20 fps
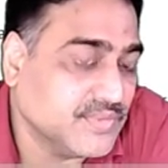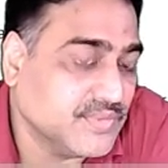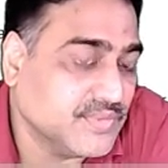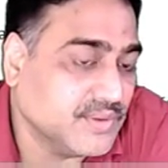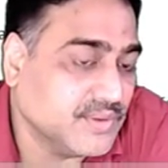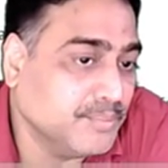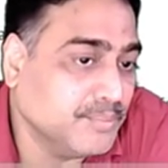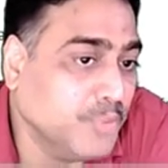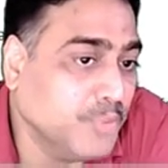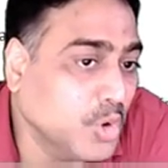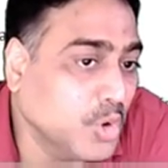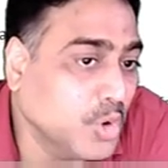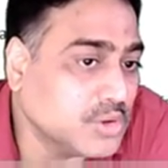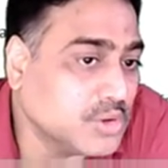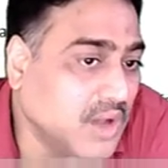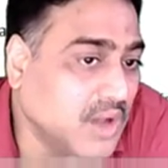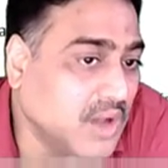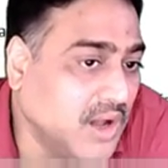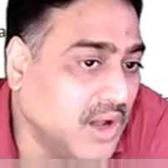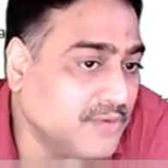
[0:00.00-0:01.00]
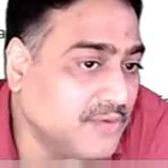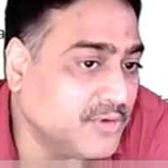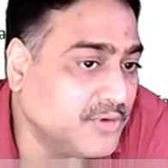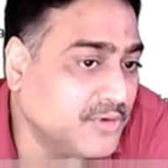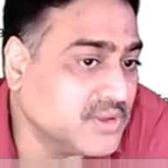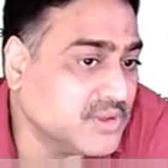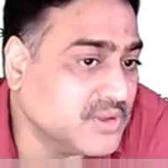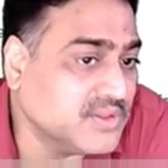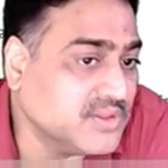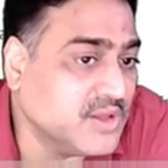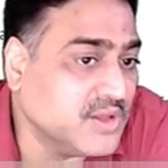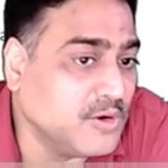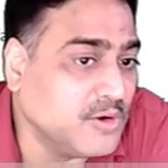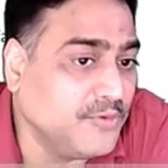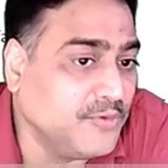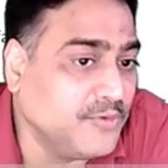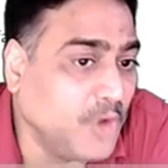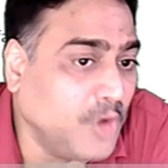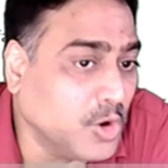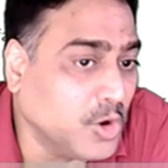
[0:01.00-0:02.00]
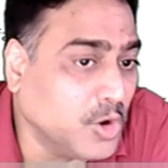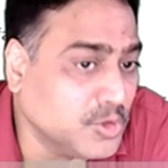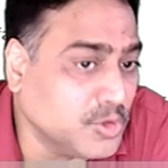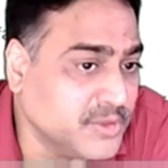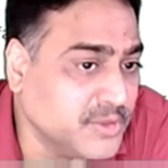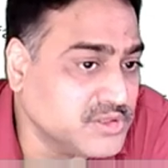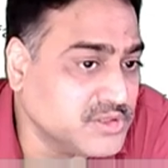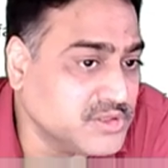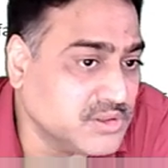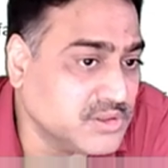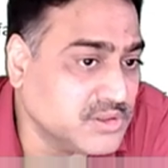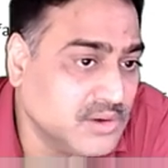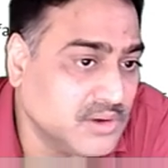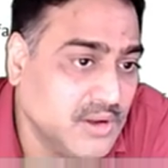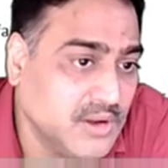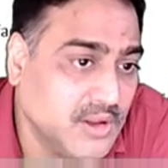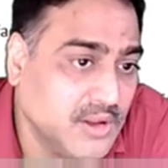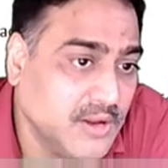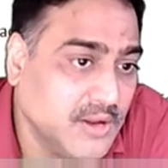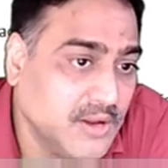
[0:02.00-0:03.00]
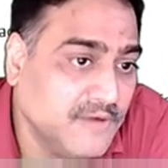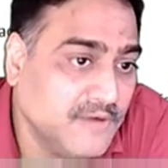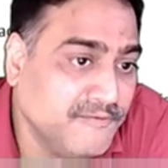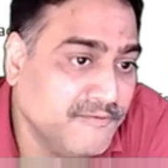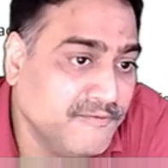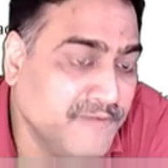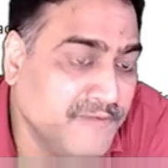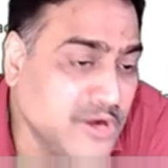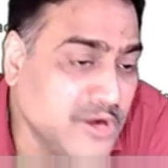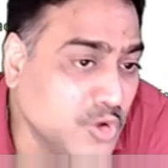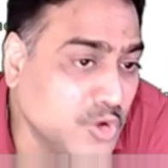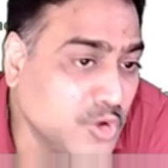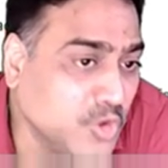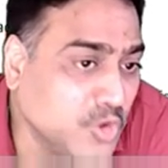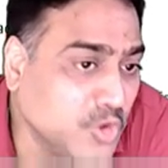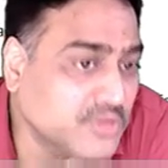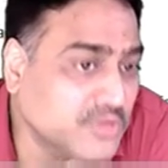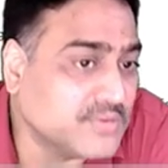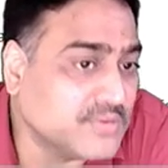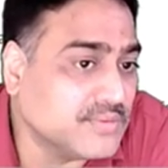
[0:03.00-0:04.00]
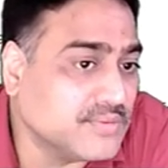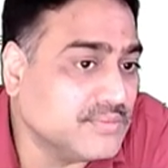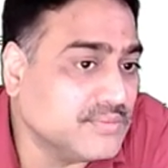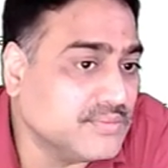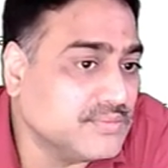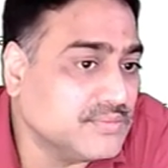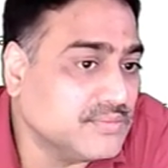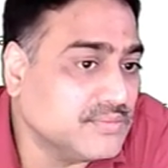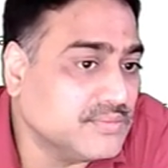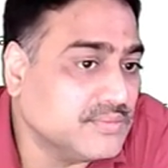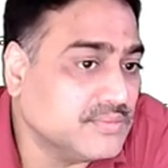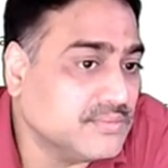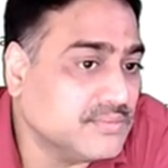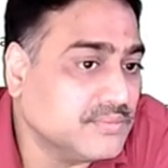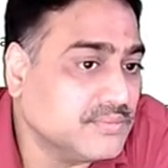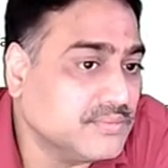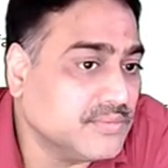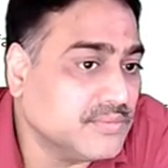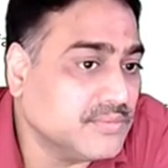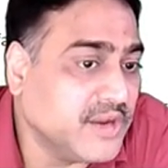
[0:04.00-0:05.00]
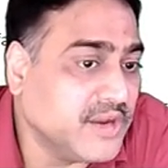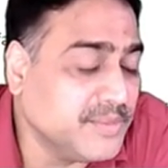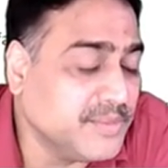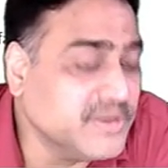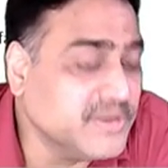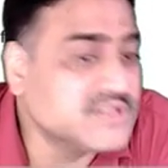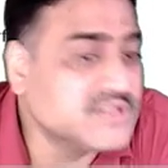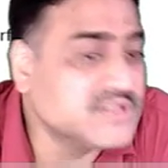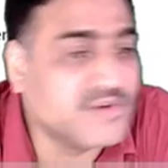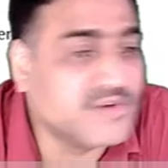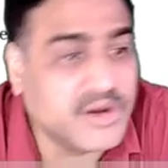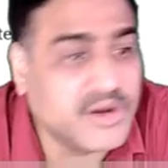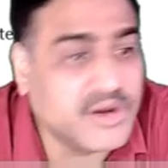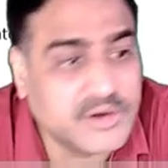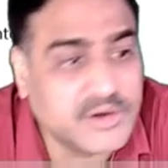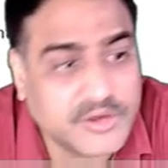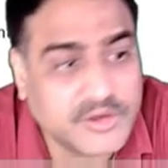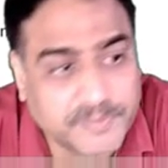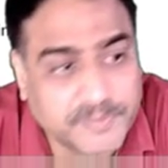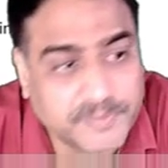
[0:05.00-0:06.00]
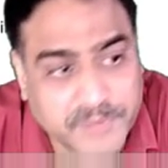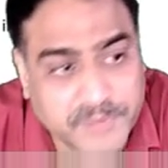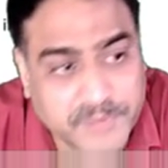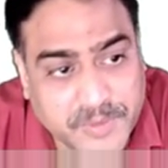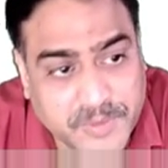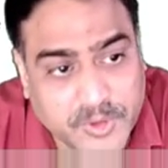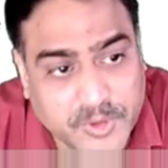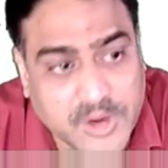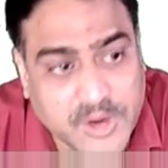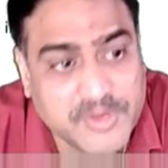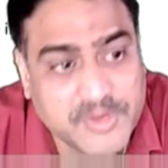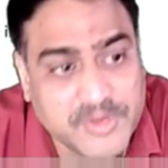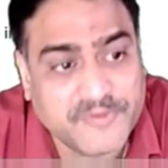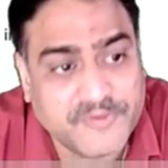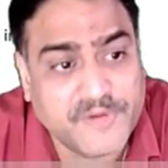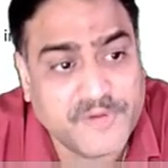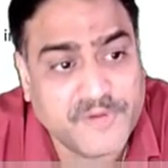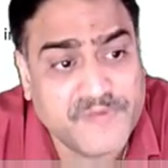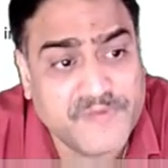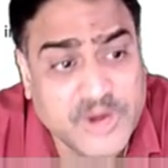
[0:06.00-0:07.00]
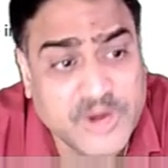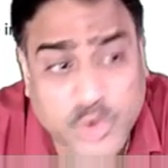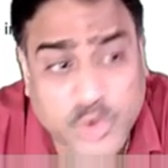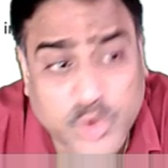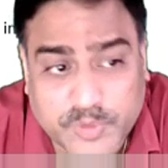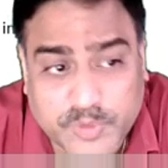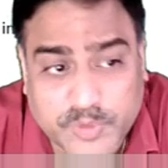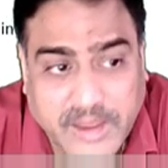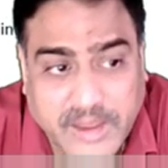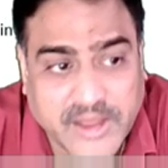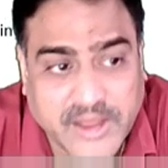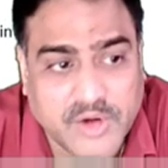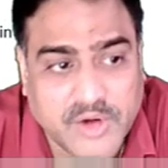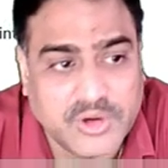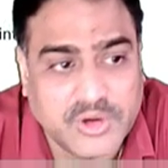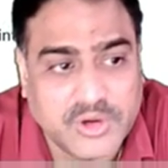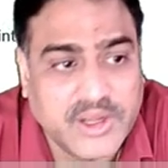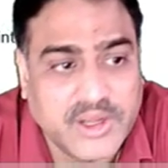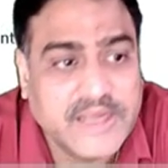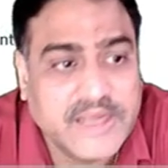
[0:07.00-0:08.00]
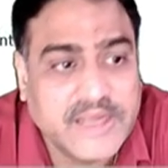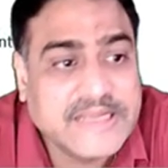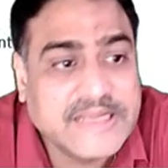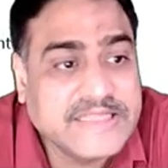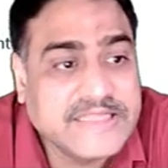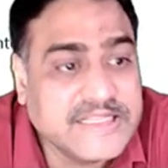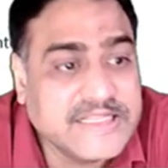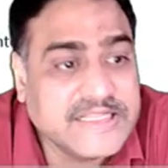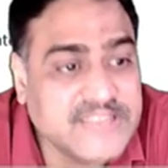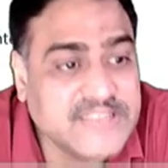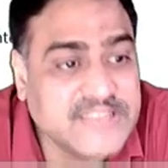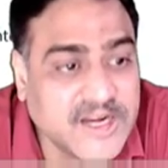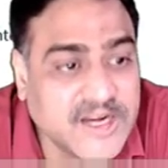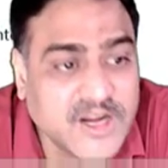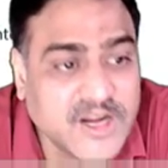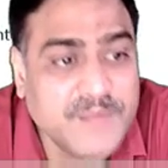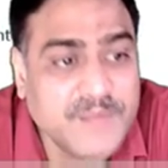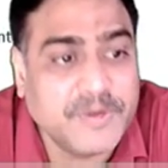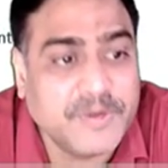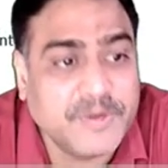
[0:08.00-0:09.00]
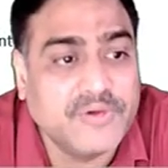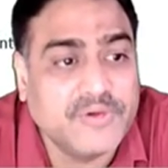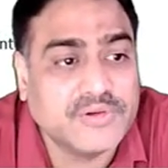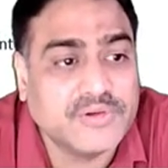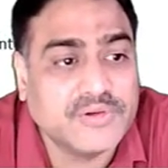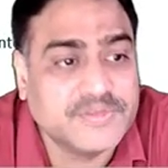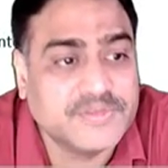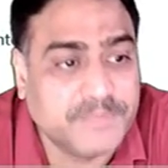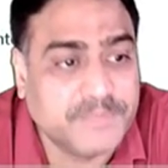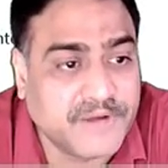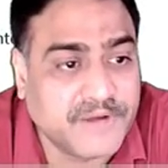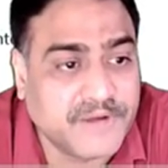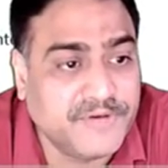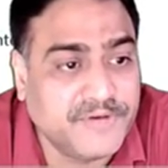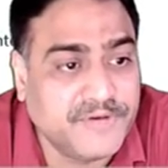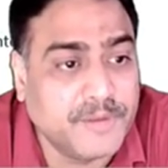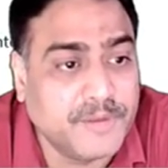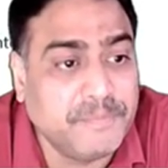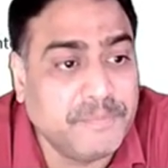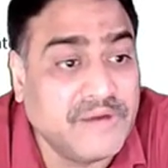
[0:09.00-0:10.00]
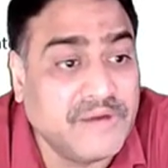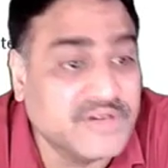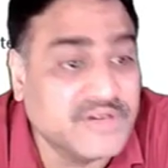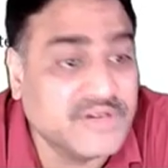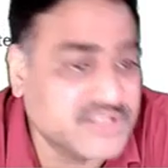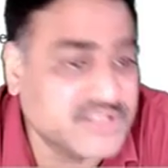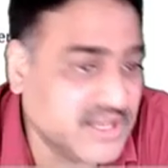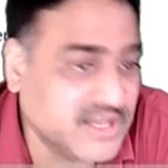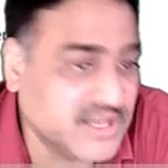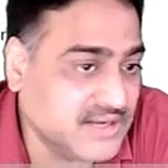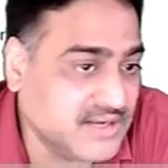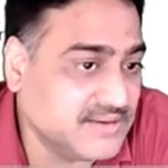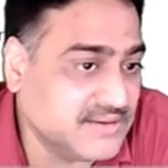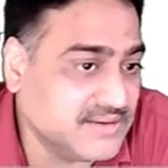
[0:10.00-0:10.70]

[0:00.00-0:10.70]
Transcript: Both are for the sake of automation. Windows administrators, people coming from Windows background, they generally prefer PowerShell.